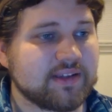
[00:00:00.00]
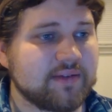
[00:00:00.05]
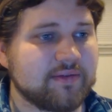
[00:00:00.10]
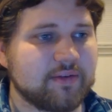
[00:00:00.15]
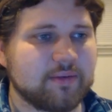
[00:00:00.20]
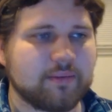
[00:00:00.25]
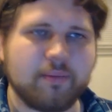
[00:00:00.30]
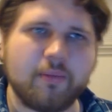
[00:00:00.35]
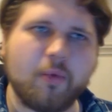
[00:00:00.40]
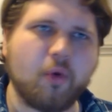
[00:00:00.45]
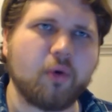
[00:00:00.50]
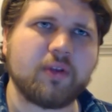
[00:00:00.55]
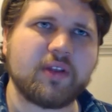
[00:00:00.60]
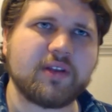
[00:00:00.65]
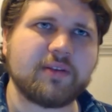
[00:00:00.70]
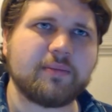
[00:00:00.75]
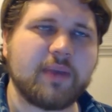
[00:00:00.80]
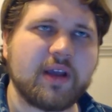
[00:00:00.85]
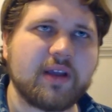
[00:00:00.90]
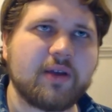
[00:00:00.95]
it's even more
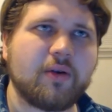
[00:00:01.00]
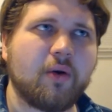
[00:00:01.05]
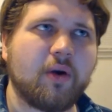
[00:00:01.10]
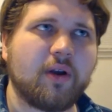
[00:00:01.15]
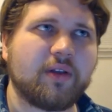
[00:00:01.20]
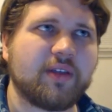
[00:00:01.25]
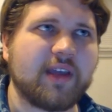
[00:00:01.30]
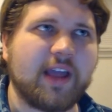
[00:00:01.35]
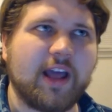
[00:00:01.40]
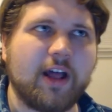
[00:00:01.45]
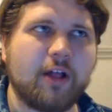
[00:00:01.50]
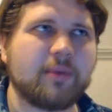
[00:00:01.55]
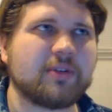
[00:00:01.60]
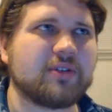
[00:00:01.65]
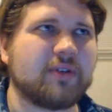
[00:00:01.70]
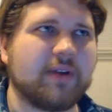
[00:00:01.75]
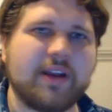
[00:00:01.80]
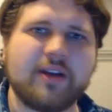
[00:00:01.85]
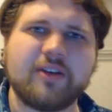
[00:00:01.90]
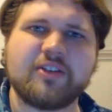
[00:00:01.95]
than Big Core. I think
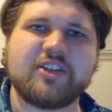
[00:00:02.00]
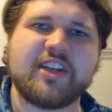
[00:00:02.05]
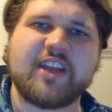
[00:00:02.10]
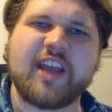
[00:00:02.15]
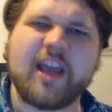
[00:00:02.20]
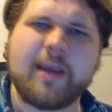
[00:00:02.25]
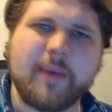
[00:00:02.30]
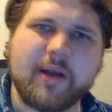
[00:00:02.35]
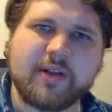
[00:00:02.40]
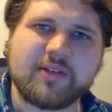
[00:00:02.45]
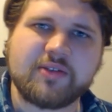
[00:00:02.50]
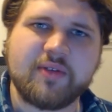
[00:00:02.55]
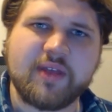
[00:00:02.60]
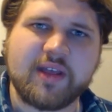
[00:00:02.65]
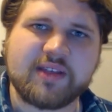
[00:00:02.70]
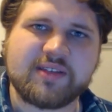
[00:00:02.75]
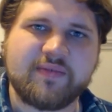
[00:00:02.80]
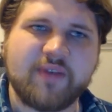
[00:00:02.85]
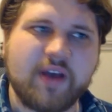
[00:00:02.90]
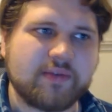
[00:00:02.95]
Elemental Energy came out in
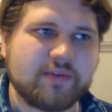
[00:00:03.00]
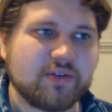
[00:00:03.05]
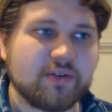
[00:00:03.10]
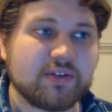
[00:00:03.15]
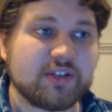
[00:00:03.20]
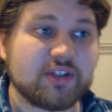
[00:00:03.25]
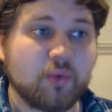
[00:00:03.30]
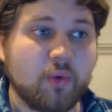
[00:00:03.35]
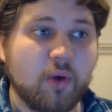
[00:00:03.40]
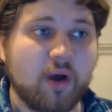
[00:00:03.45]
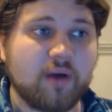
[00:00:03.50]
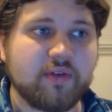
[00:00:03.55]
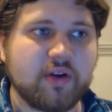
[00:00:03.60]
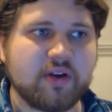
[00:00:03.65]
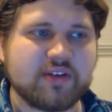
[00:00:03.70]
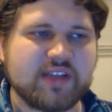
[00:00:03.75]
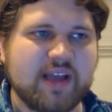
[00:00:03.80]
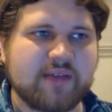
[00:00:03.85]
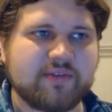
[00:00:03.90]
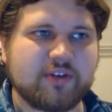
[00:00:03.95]
2005, so it's 12
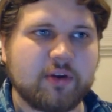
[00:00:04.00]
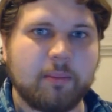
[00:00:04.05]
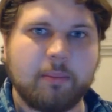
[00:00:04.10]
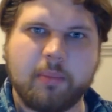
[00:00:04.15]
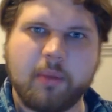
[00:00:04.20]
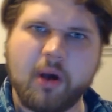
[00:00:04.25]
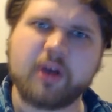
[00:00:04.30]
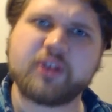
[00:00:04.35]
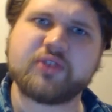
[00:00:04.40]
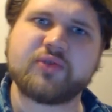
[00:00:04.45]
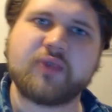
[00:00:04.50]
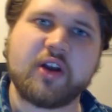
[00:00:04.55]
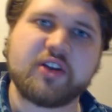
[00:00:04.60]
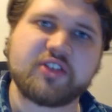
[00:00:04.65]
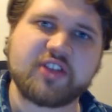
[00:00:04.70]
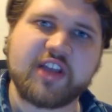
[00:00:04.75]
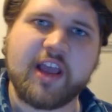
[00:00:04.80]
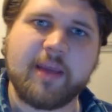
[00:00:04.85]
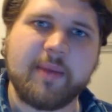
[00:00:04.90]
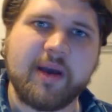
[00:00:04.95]
years after Boss
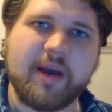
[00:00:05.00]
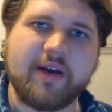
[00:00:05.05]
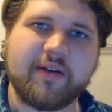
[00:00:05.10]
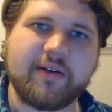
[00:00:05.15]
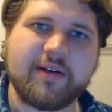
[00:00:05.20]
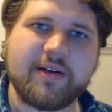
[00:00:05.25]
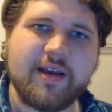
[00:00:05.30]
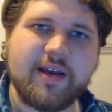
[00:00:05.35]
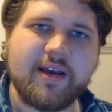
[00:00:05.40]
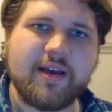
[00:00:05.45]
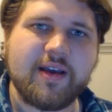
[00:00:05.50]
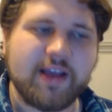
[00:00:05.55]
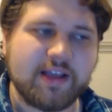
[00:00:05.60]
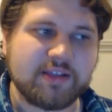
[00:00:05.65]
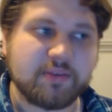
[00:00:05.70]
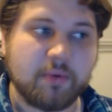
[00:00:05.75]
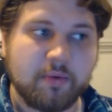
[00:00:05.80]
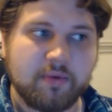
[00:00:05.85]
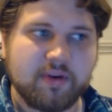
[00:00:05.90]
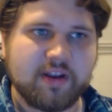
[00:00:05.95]
Rush came out
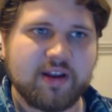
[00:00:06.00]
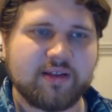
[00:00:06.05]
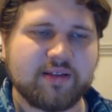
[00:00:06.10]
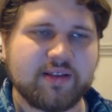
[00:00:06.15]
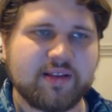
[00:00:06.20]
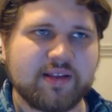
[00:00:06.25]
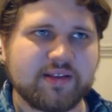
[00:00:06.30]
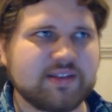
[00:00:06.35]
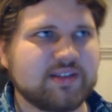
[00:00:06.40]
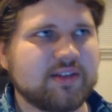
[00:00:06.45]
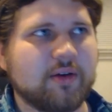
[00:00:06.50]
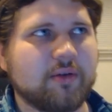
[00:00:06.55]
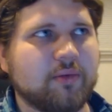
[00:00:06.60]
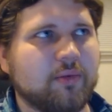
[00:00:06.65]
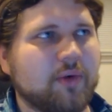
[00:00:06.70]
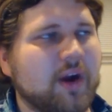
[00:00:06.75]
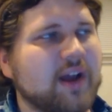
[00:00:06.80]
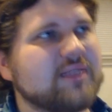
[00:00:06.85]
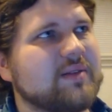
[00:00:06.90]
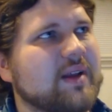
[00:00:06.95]
is when we're getting these. So
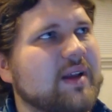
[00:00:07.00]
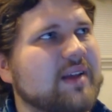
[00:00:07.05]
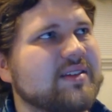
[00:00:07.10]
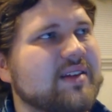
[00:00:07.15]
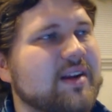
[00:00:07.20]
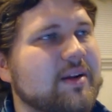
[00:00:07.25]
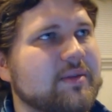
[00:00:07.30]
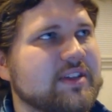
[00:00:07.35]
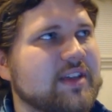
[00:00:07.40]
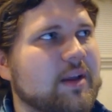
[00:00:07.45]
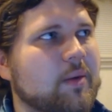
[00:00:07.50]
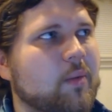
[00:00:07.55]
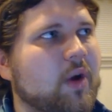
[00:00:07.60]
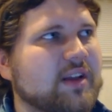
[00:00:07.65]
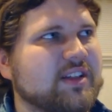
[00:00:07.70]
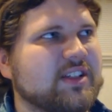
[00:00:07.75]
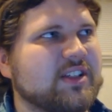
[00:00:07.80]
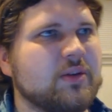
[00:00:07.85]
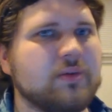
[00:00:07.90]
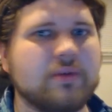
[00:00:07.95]
Rise of Destiny was like
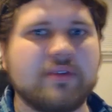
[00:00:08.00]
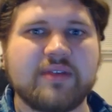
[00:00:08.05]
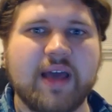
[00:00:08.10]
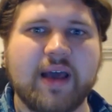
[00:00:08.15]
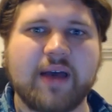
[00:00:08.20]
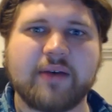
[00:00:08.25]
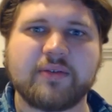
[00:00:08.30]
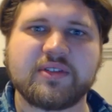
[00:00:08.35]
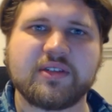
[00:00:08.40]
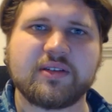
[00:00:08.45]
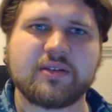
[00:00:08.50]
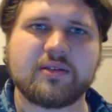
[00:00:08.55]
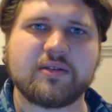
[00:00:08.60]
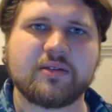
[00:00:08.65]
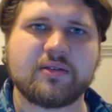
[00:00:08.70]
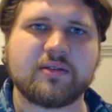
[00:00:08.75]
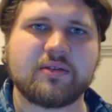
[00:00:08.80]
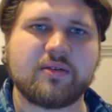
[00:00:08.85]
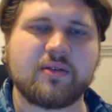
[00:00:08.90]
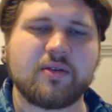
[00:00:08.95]
what
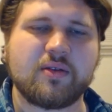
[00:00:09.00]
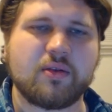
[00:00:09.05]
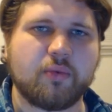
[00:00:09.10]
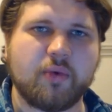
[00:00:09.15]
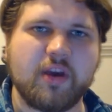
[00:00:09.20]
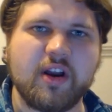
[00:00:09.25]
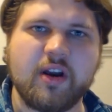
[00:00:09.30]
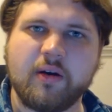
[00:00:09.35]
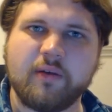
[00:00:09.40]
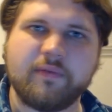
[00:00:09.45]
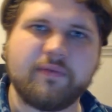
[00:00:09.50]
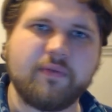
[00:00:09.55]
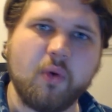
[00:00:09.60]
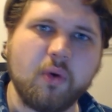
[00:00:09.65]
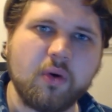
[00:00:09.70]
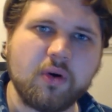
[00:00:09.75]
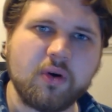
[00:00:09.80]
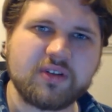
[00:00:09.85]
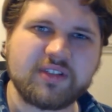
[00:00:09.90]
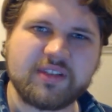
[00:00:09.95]
2003 or
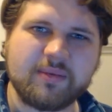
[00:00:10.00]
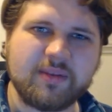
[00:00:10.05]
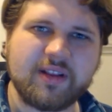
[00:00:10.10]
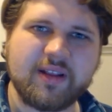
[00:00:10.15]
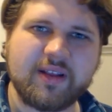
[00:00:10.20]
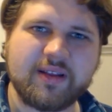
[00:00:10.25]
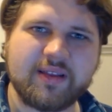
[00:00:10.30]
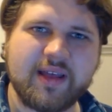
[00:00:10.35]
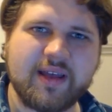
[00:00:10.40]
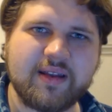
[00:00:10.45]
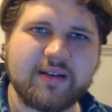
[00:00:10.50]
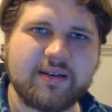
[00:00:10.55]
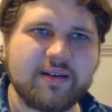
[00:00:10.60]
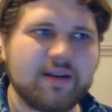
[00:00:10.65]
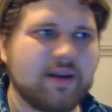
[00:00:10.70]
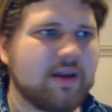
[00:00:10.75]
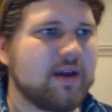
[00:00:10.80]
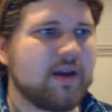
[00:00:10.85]
4 or something like that.